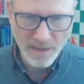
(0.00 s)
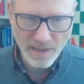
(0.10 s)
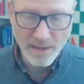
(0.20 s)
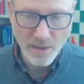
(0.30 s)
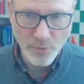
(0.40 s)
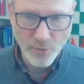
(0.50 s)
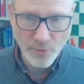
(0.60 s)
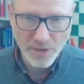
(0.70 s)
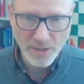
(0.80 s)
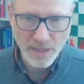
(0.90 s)
in the
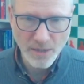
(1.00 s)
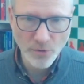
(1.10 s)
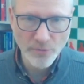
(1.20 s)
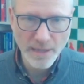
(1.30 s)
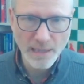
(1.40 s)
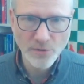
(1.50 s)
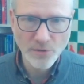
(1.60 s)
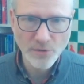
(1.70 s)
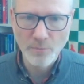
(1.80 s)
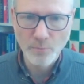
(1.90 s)
process he already
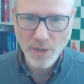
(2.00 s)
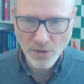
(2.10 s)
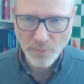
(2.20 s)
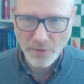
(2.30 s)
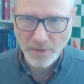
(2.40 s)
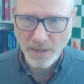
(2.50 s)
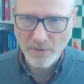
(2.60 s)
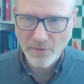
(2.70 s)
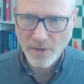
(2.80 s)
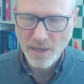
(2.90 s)
took the bishop on
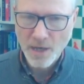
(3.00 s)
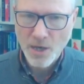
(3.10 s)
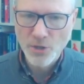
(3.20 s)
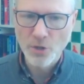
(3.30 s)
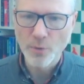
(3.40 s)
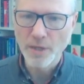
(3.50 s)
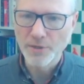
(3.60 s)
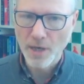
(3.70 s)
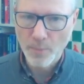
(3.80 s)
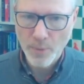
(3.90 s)
e3, so he's
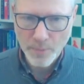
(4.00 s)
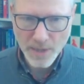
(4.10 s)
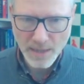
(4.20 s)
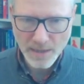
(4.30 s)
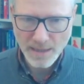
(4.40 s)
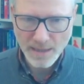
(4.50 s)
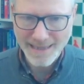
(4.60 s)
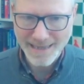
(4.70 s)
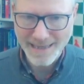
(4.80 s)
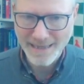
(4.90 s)
up a piece and
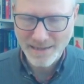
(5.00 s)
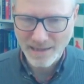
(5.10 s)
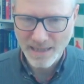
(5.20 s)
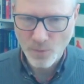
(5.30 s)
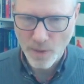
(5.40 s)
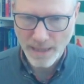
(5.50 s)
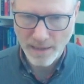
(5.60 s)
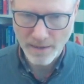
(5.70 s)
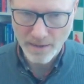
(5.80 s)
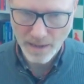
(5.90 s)
easily
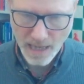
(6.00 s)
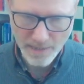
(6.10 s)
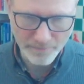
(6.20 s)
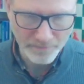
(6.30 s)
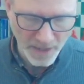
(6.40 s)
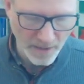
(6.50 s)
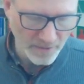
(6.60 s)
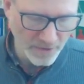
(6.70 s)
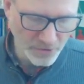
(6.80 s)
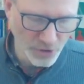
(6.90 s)
winning the game.
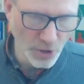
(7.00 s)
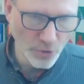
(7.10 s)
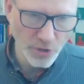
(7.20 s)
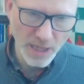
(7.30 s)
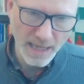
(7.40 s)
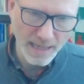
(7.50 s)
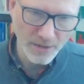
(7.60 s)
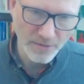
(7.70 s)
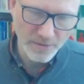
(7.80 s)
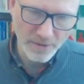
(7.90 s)
There's no
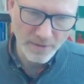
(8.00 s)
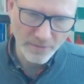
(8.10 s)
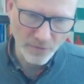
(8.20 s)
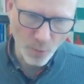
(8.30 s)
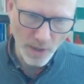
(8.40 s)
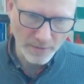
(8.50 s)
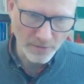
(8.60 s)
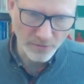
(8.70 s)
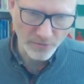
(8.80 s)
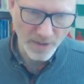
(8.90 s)
chance for white to
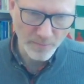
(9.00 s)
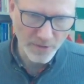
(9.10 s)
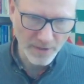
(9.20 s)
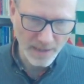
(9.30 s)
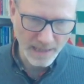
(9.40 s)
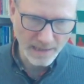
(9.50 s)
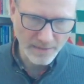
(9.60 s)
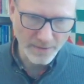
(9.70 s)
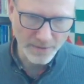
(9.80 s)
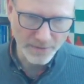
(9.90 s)
trap the knight
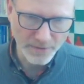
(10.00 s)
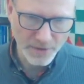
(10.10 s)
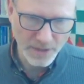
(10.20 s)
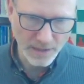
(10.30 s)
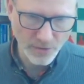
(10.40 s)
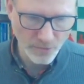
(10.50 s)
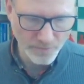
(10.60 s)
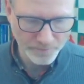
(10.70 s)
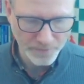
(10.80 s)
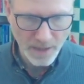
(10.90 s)
on c2,
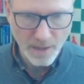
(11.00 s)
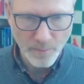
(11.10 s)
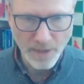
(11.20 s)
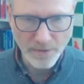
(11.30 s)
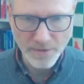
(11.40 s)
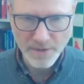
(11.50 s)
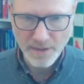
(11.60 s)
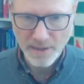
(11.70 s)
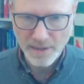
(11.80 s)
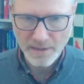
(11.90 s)
because the
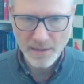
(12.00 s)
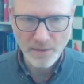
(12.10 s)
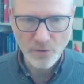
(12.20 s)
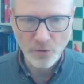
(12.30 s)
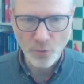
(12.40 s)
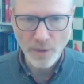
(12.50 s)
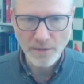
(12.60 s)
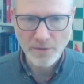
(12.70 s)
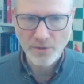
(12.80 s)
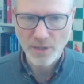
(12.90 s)
knight can
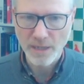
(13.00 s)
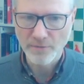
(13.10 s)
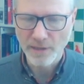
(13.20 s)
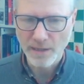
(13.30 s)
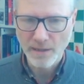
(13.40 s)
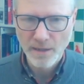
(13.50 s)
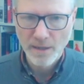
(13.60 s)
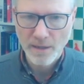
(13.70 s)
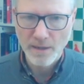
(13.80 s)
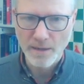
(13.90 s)
always safely
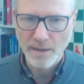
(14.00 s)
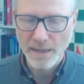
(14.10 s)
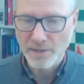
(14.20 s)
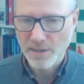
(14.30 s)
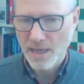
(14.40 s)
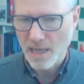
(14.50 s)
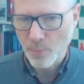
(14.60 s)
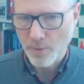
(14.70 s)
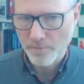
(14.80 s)
escape